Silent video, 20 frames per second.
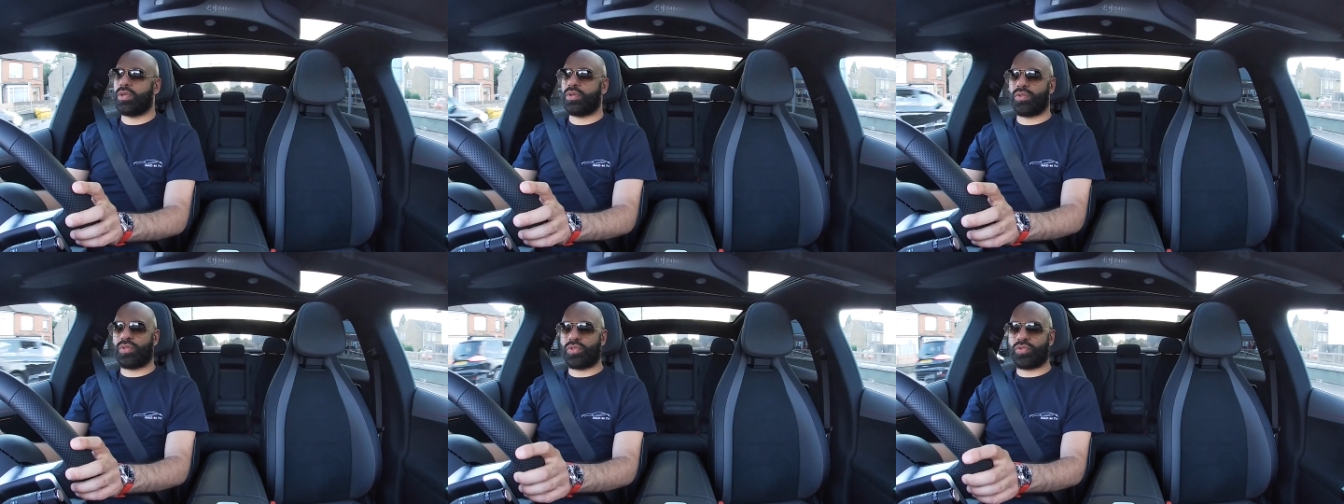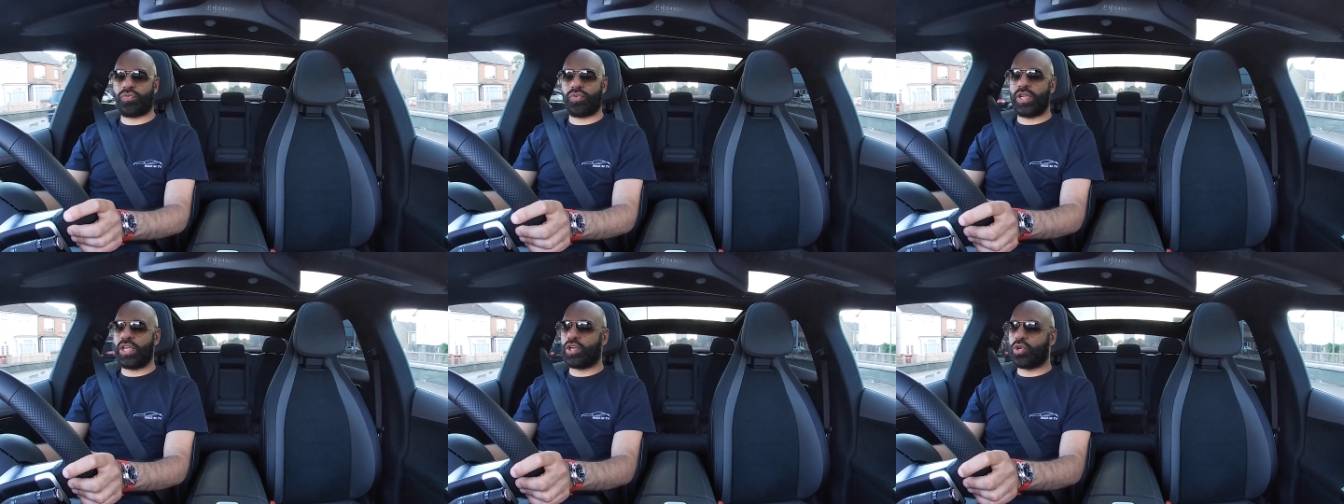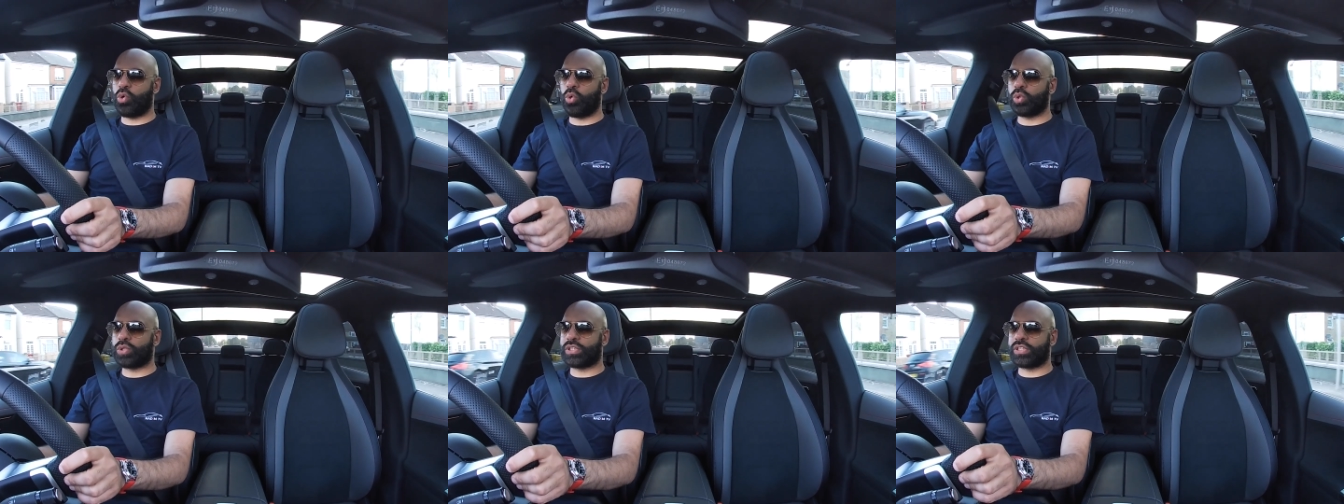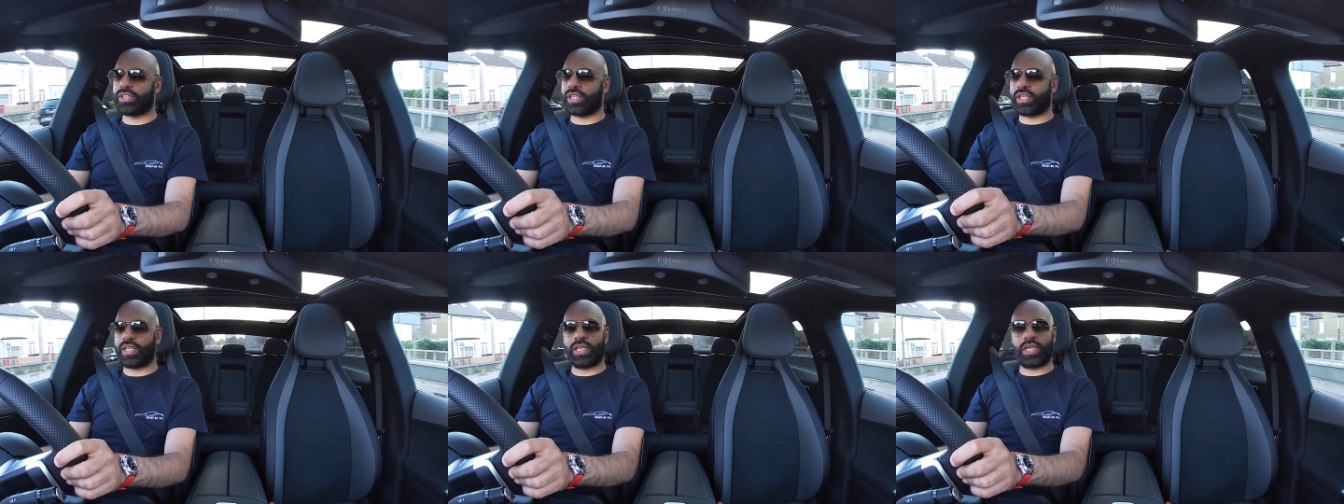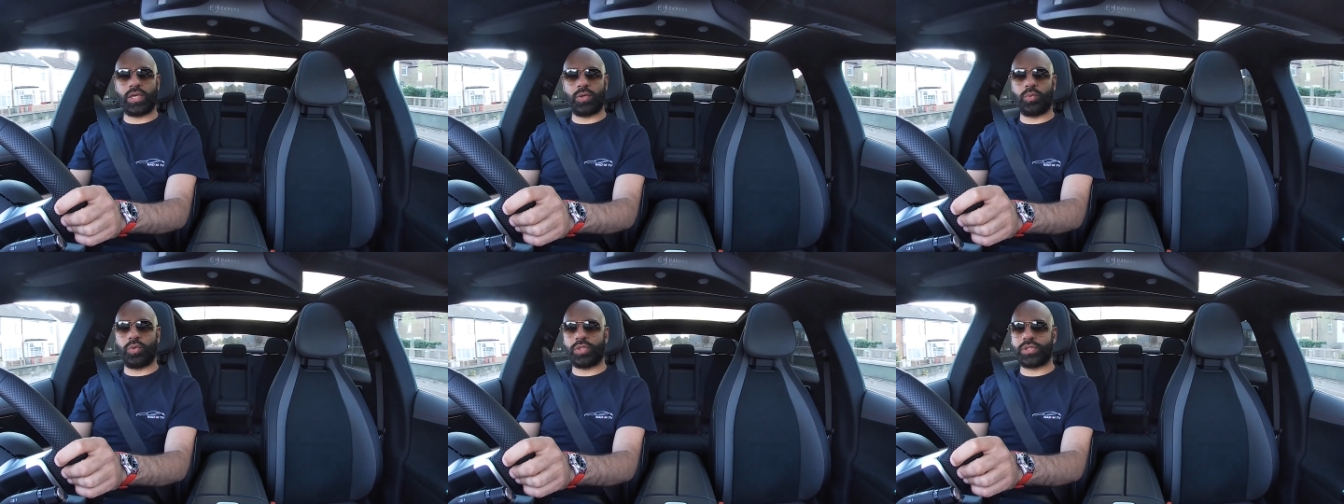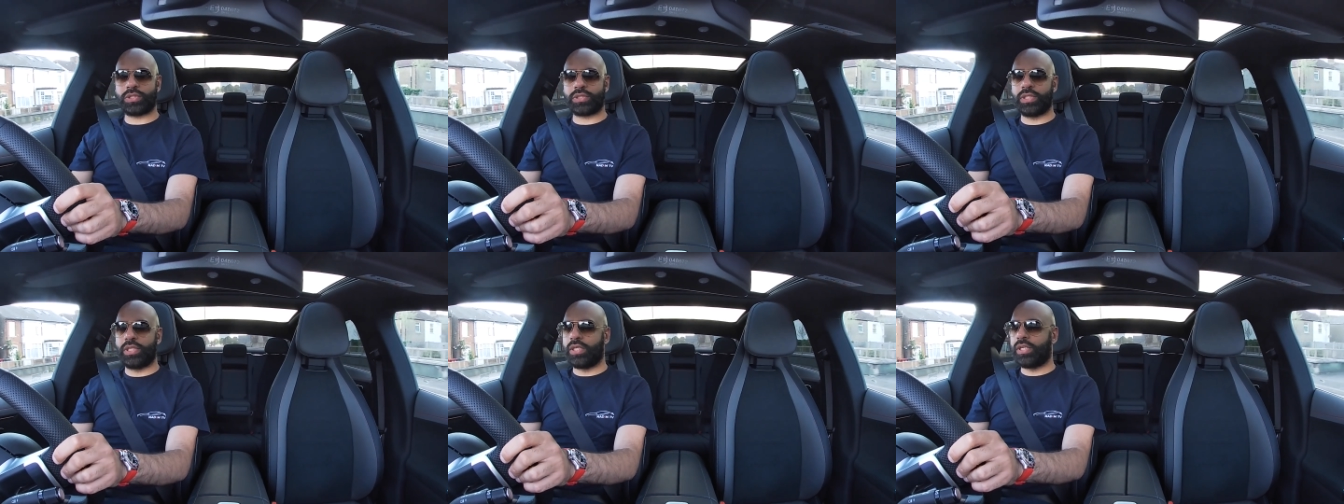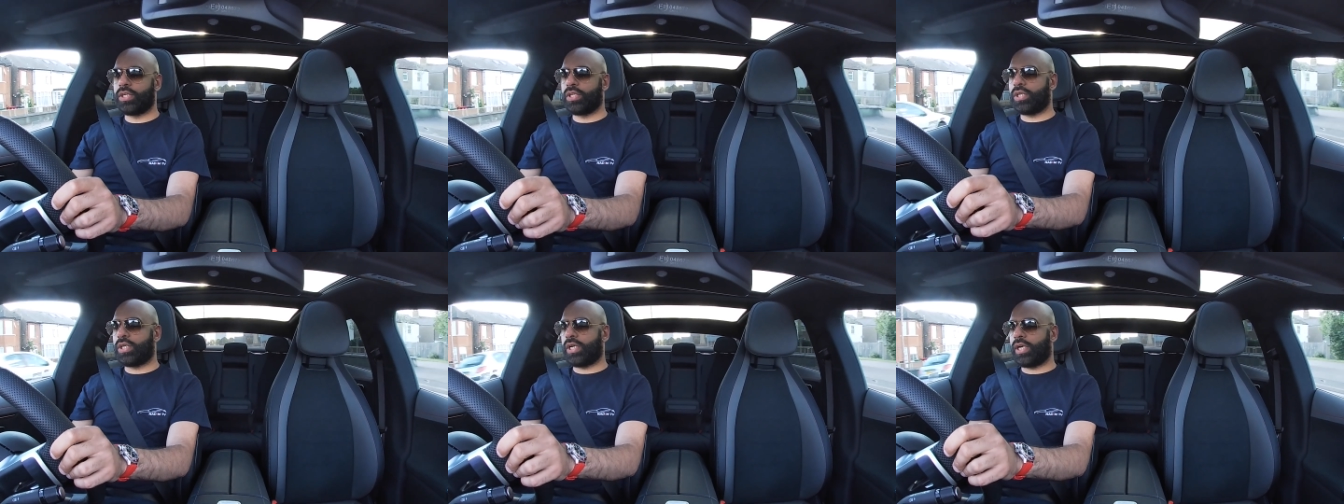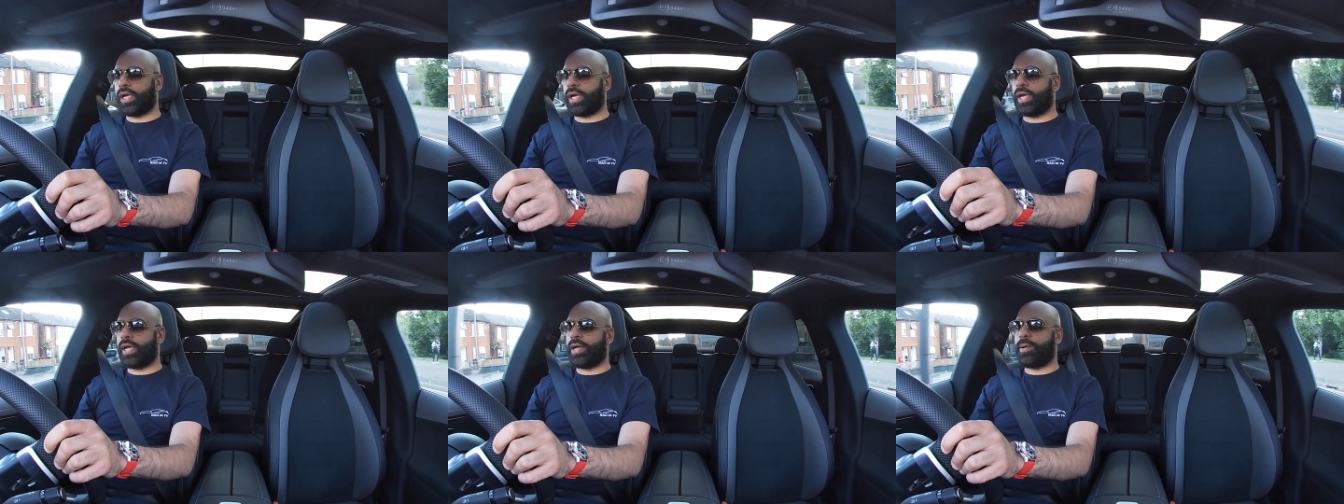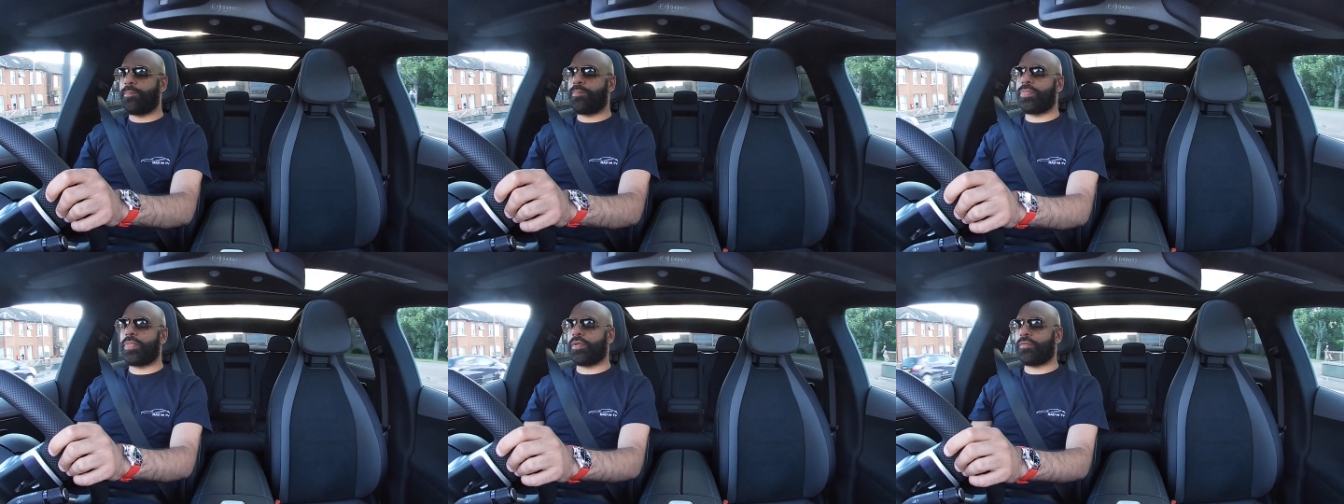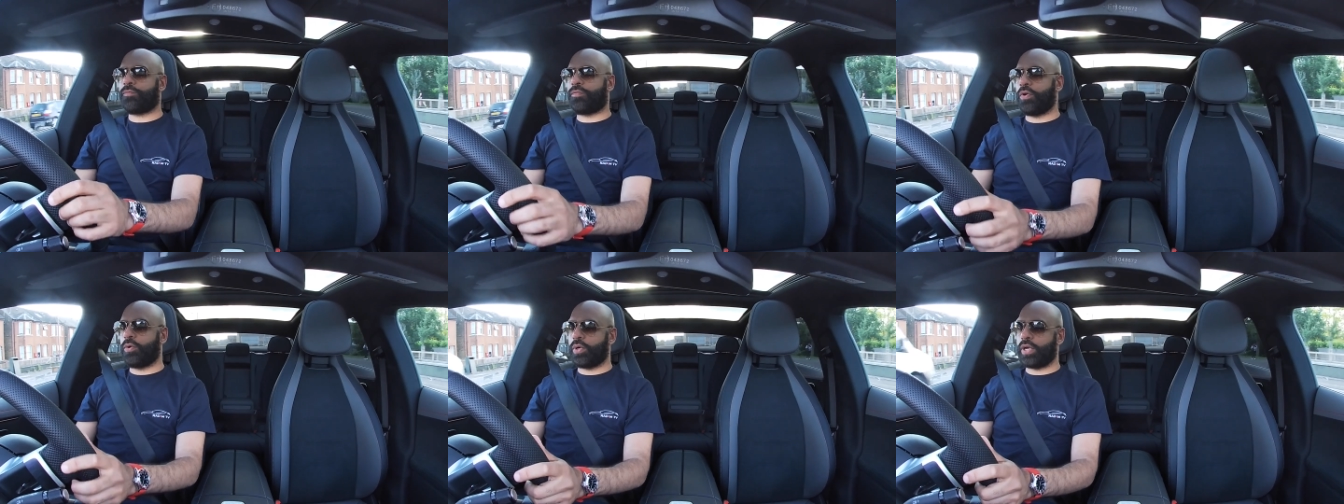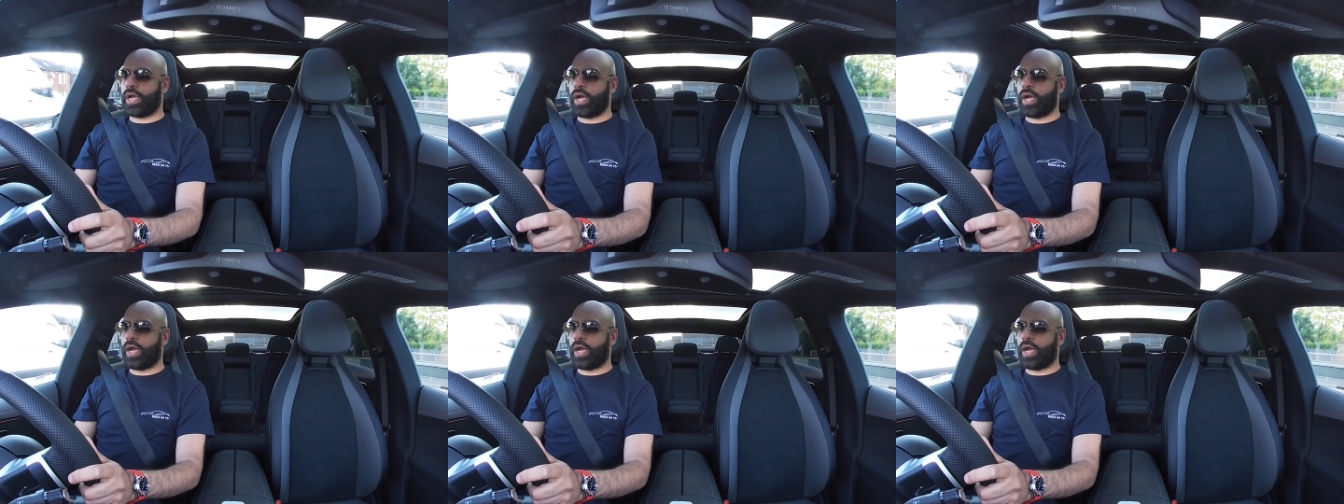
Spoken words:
3/4, I think it was. Filled